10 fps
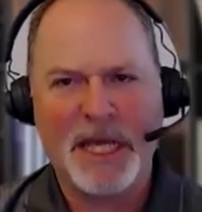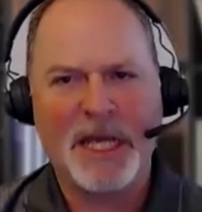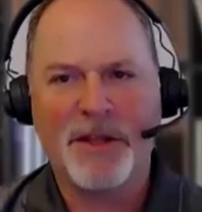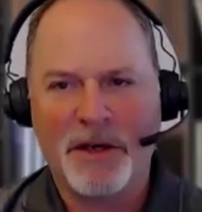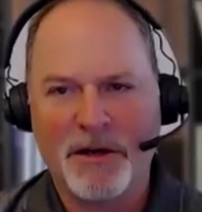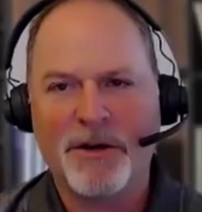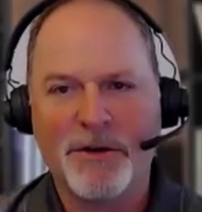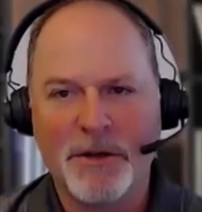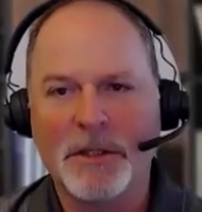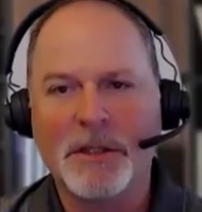making their
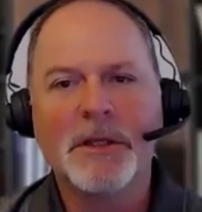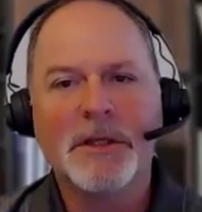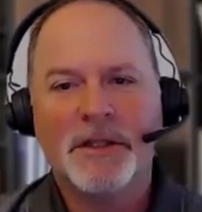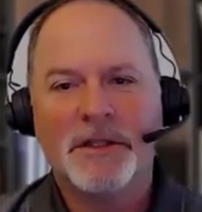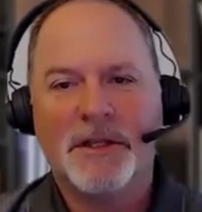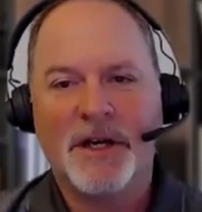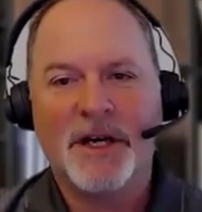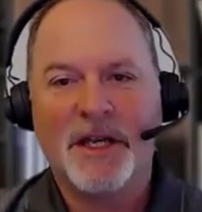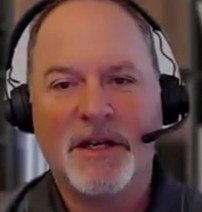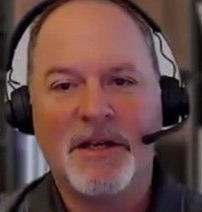hurdle
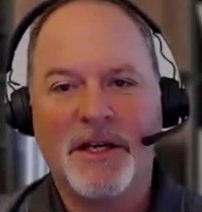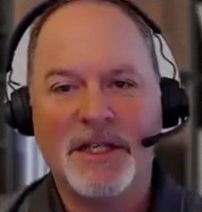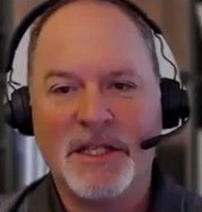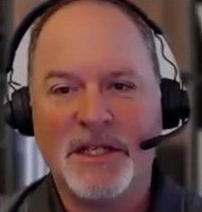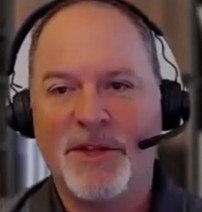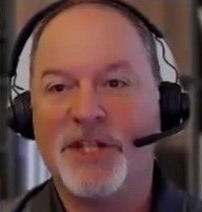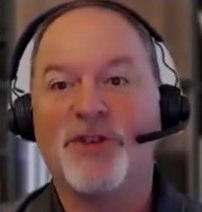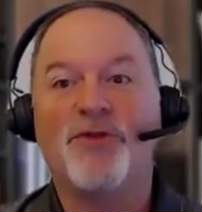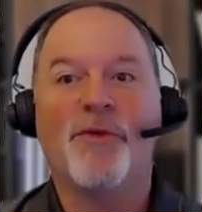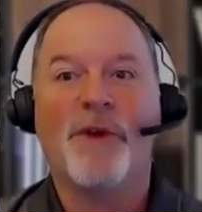on a deal
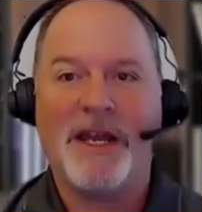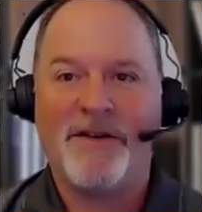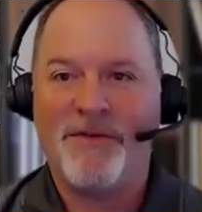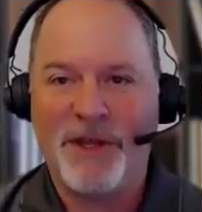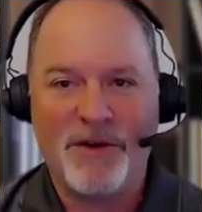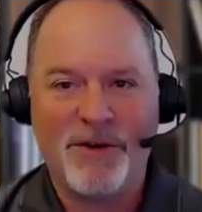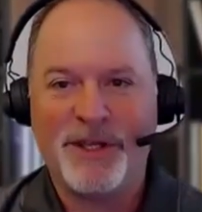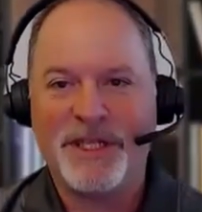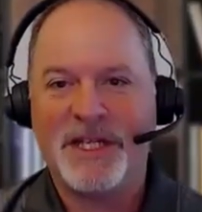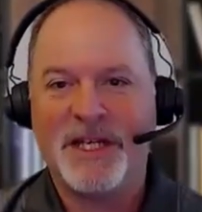that's great for the
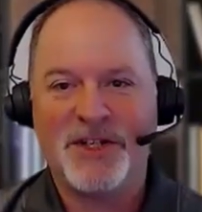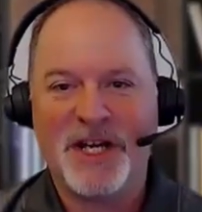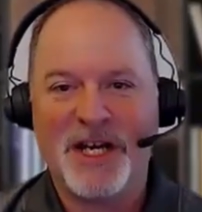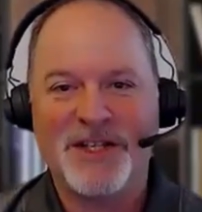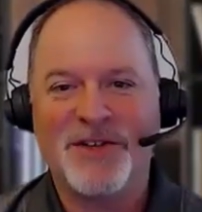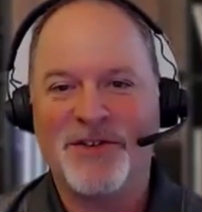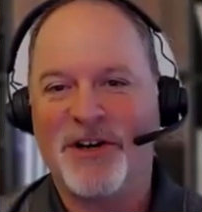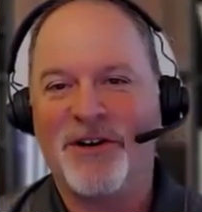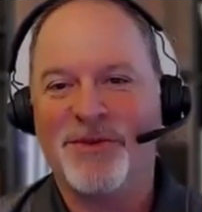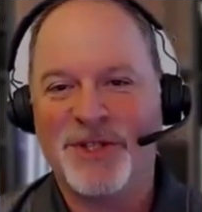early stage guys. So
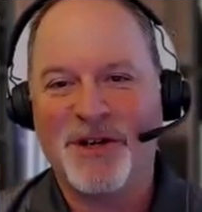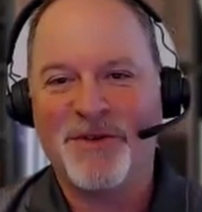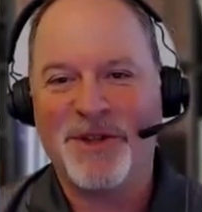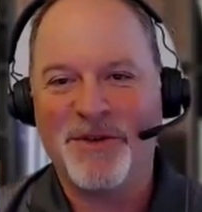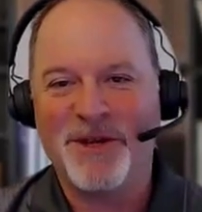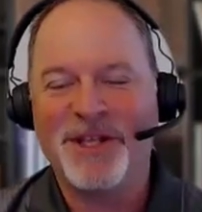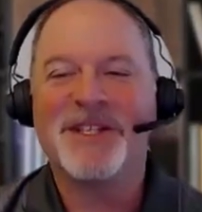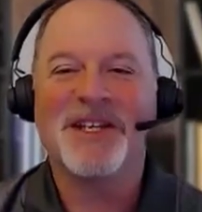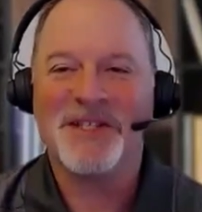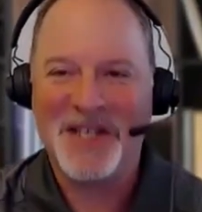Jerry, we'll start with you on
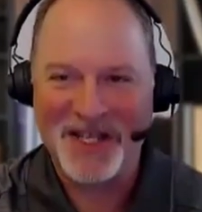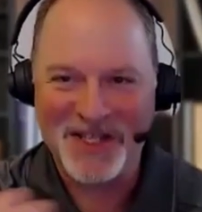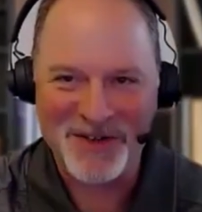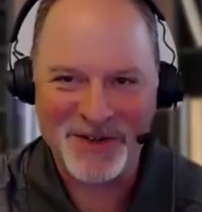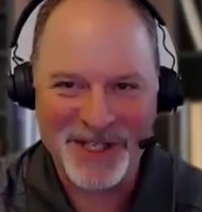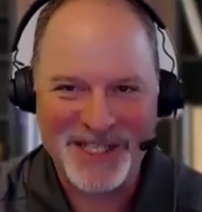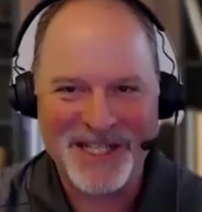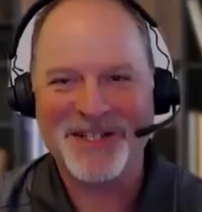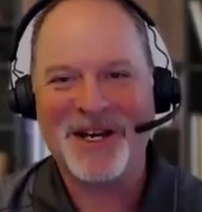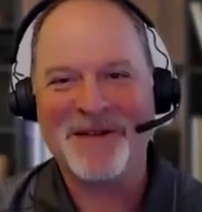this as an early
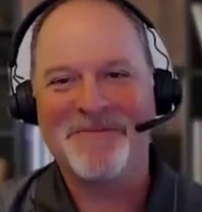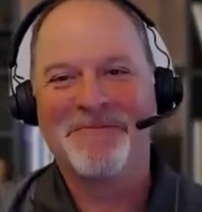stage guy.